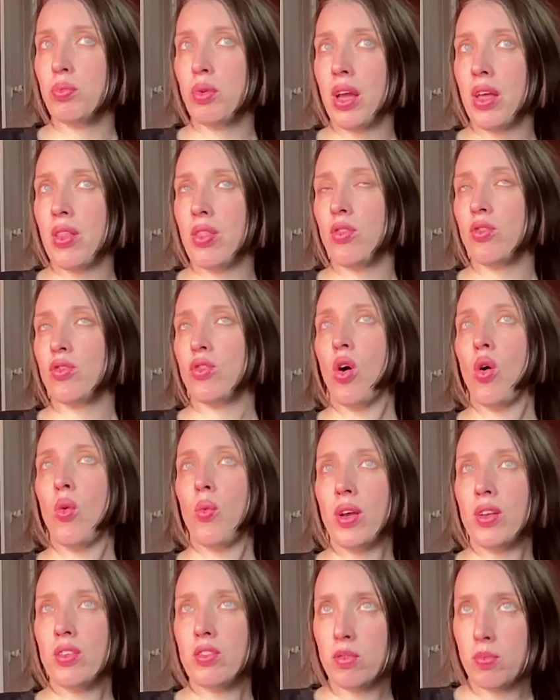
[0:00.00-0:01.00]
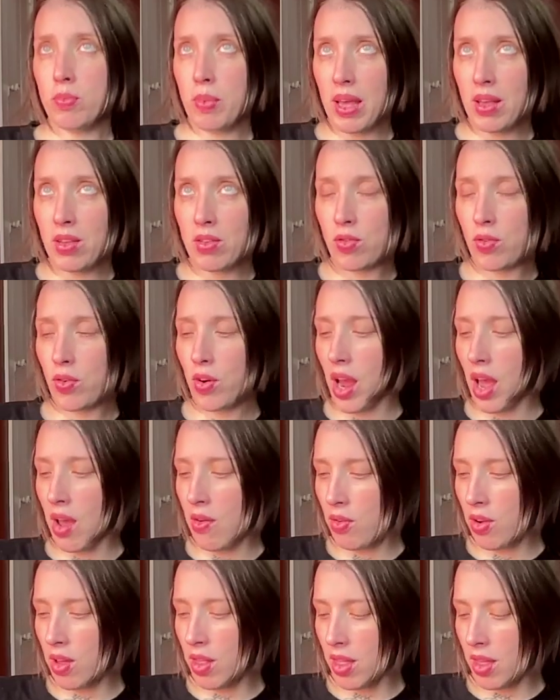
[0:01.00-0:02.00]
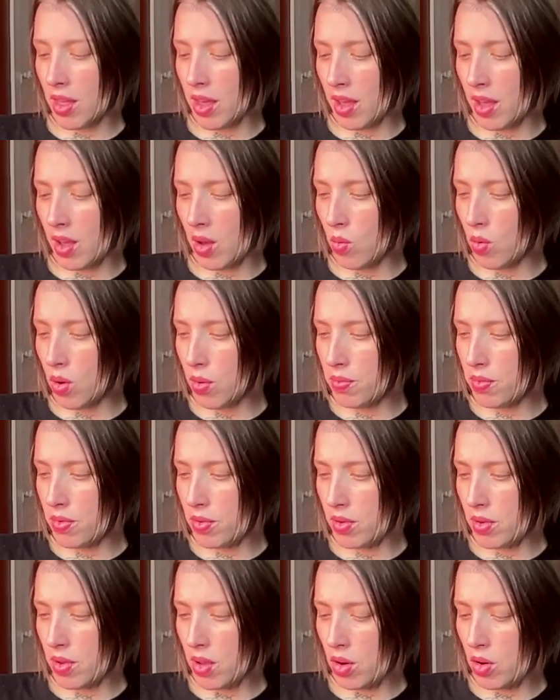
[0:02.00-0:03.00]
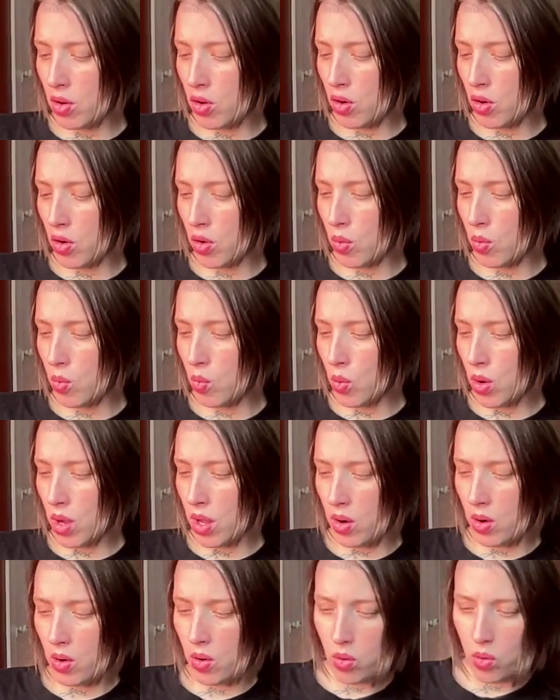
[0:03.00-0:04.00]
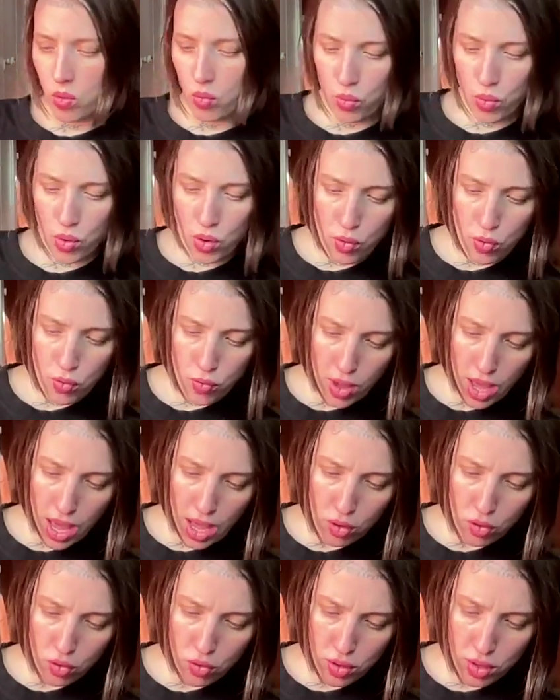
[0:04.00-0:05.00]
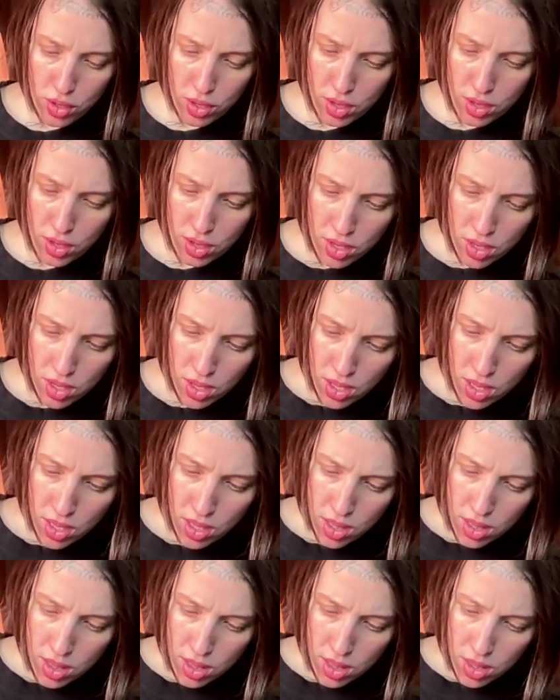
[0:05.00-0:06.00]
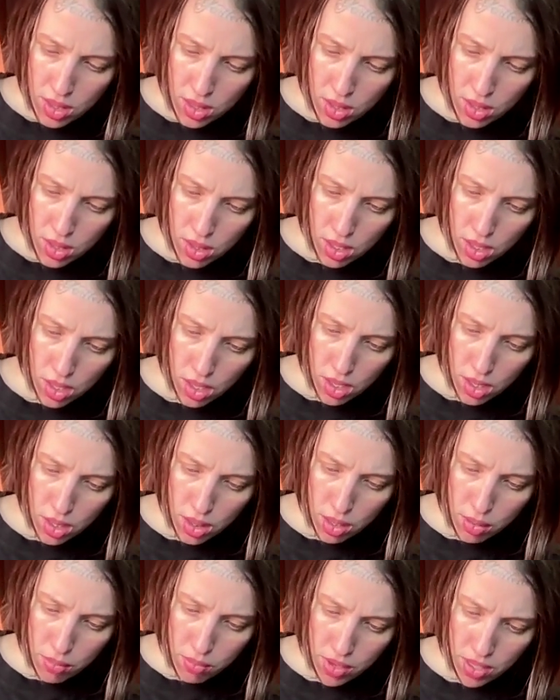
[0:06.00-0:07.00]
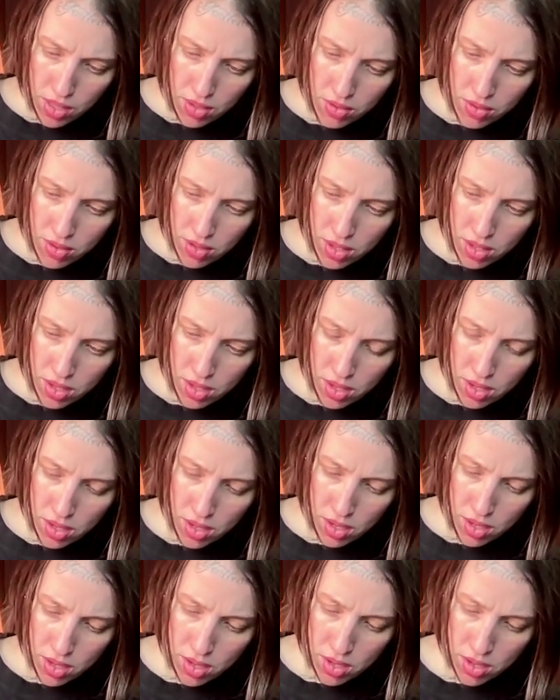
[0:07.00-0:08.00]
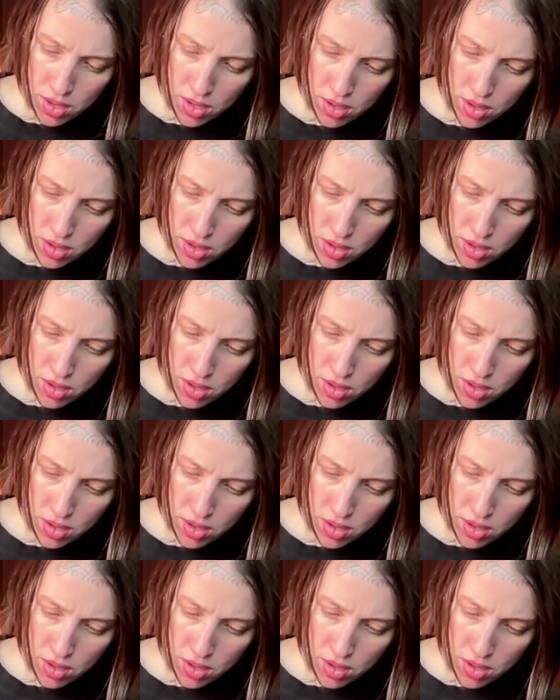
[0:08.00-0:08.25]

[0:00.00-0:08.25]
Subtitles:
brand, there's always space for everything. Whoops, under one roof. Actually, let me see.